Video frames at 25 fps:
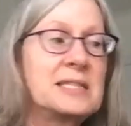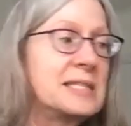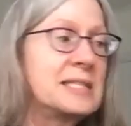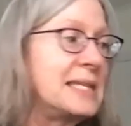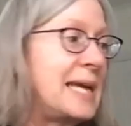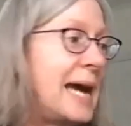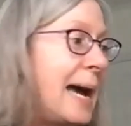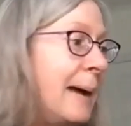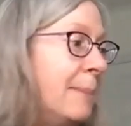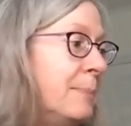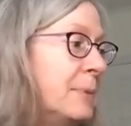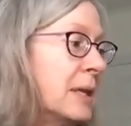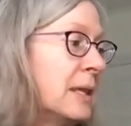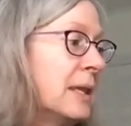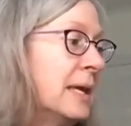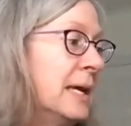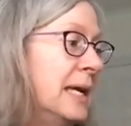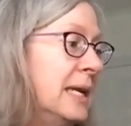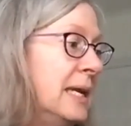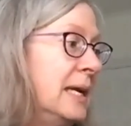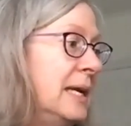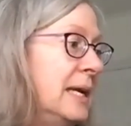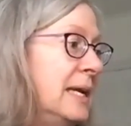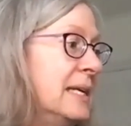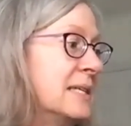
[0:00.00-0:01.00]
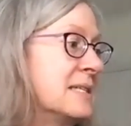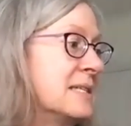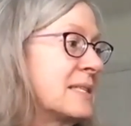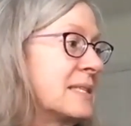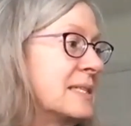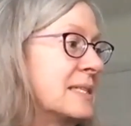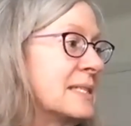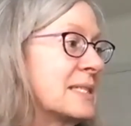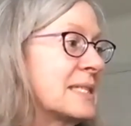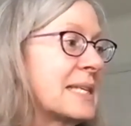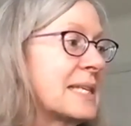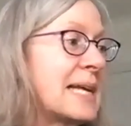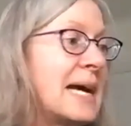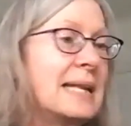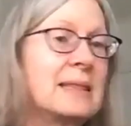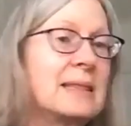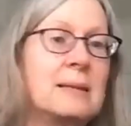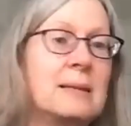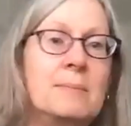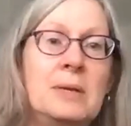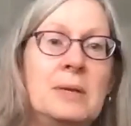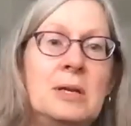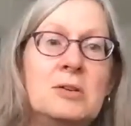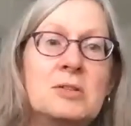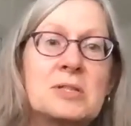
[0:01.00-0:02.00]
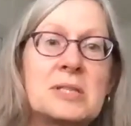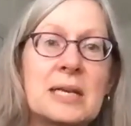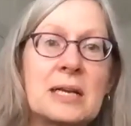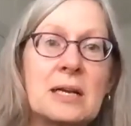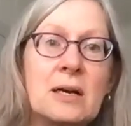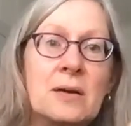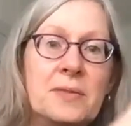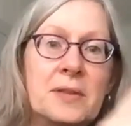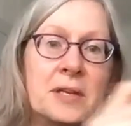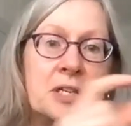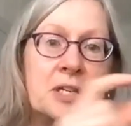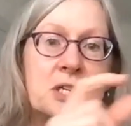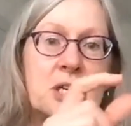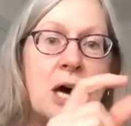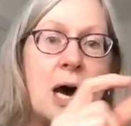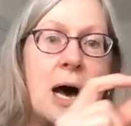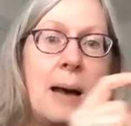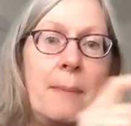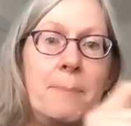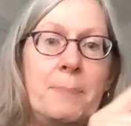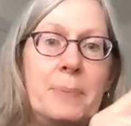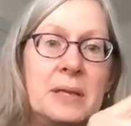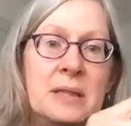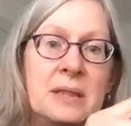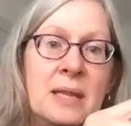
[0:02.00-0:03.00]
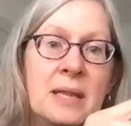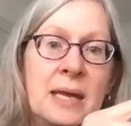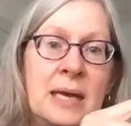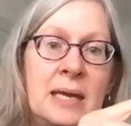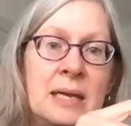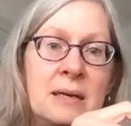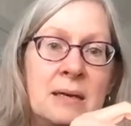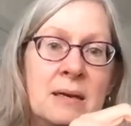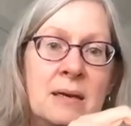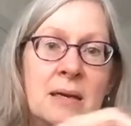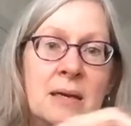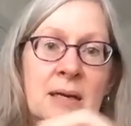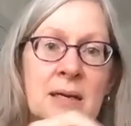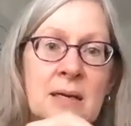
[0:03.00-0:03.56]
tabulated is it's got the music on the top and then